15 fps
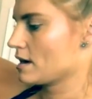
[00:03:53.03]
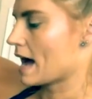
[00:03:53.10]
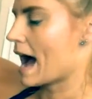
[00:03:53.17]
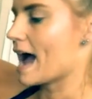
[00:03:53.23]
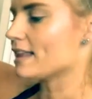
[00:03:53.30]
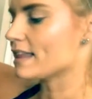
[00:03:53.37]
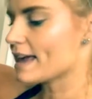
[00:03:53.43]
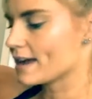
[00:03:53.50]

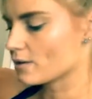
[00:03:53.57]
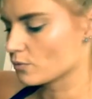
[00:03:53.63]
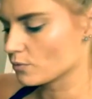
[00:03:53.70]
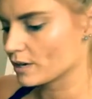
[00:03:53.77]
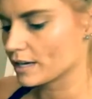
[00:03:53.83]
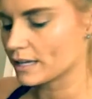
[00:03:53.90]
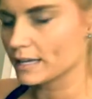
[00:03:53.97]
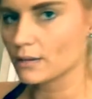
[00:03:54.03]
I like
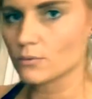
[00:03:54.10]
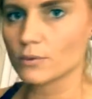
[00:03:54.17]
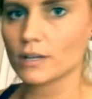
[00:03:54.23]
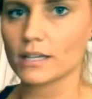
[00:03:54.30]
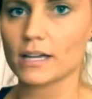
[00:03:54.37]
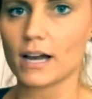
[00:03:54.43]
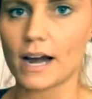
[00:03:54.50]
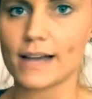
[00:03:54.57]
really,
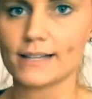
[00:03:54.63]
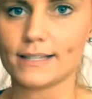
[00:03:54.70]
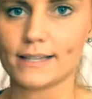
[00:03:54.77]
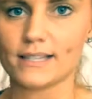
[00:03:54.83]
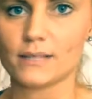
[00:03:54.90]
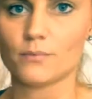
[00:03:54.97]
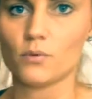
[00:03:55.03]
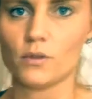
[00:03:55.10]
really icy
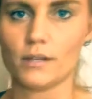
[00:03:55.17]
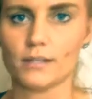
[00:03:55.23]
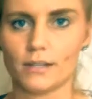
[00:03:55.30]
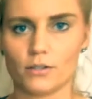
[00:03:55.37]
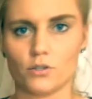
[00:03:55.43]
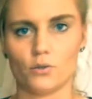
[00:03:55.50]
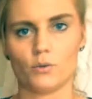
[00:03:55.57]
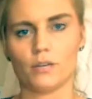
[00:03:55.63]
smoothies.
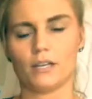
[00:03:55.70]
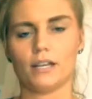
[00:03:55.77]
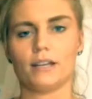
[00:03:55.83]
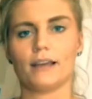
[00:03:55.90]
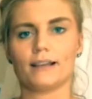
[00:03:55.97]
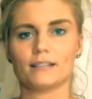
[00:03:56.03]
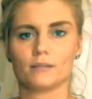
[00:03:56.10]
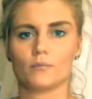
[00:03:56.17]
Like Julian, he
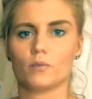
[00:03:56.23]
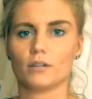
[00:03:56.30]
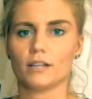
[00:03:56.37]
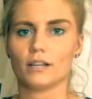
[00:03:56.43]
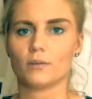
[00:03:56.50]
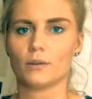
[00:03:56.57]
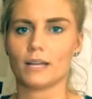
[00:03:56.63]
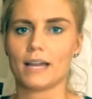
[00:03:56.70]
likes them more
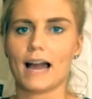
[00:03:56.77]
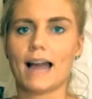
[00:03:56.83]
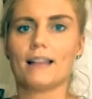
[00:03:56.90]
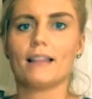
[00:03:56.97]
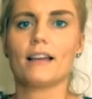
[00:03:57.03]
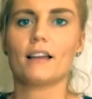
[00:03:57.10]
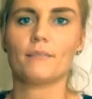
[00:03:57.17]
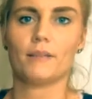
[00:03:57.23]
liquidy. I
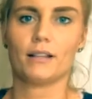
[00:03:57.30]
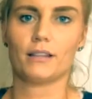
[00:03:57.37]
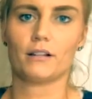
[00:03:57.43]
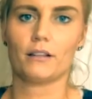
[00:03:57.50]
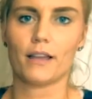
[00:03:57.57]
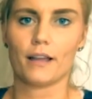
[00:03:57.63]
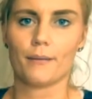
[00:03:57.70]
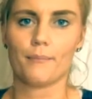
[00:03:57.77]
like them like
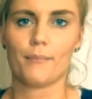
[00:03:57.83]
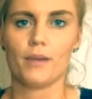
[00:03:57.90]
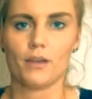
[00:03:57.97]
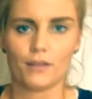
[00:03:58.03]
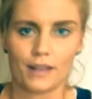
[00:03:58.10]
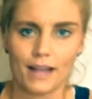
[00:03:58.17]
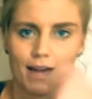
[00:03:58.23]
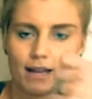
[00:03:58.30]
they're like a meal
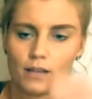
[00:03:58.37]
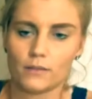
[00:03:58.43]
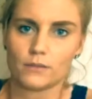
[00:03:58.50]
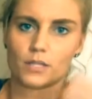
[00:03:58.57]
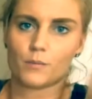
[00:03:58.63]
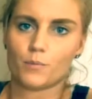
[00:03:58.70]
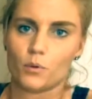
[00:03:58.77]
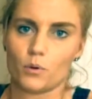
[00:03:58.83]
and I gotta use
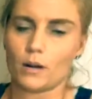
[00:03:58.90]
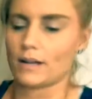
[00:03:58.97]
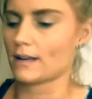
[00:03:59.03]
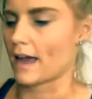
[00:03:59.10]
a spoon.